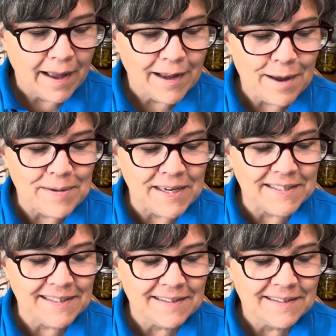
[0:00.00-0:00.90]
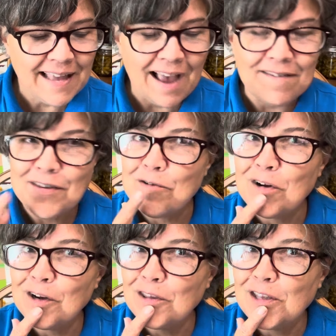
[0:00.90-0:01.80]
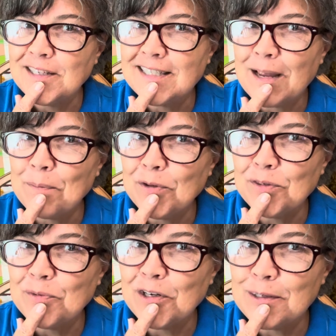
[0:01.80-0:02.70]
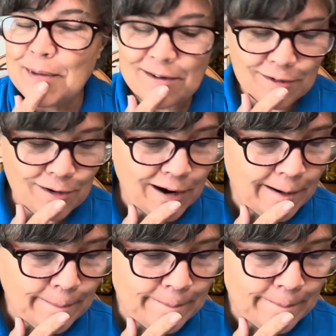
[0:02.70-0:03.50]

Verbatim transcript: Cubbies, have you heard the disciples' words before?